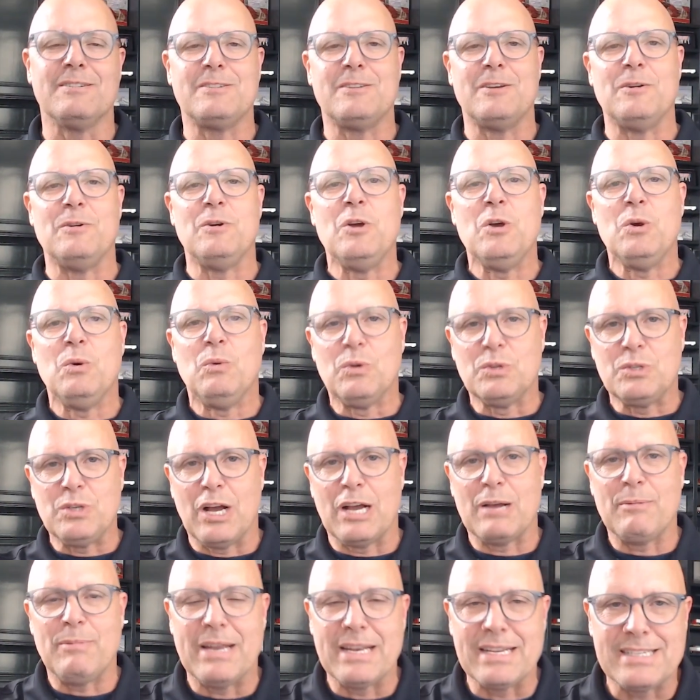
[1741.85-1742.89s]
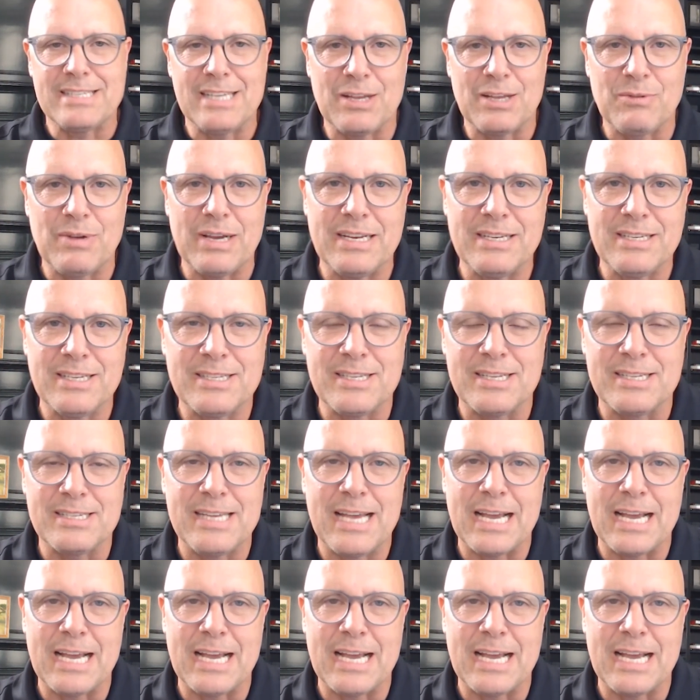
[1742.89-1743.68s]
So we'll talk about Accelerate in just a